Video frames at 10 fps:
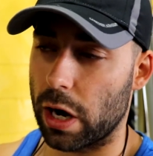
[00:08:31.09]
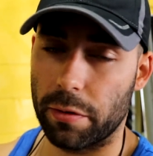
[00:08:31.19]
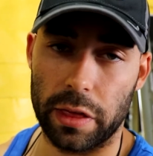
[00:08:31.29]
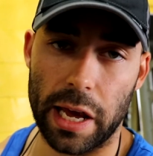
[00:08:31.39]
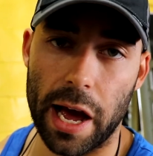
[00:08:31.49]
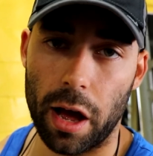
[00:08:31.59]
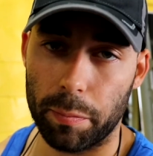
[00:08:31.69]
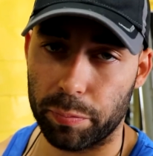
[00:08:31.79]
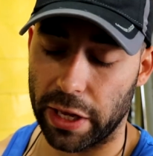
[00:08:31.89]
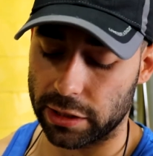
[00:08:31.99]
whatever, the
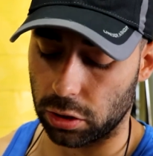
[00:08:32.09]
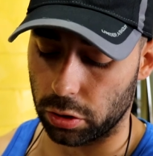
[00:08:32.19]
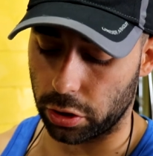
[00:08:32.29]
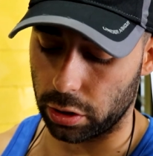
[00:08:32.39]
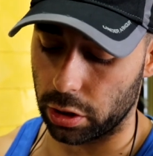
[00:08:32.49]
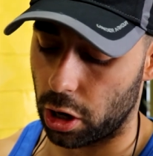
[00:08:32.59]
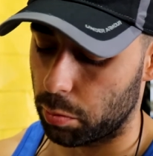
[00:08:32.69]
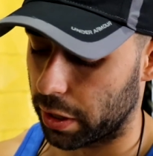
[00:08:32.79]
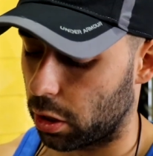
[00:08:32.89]
app, that's all good and all, but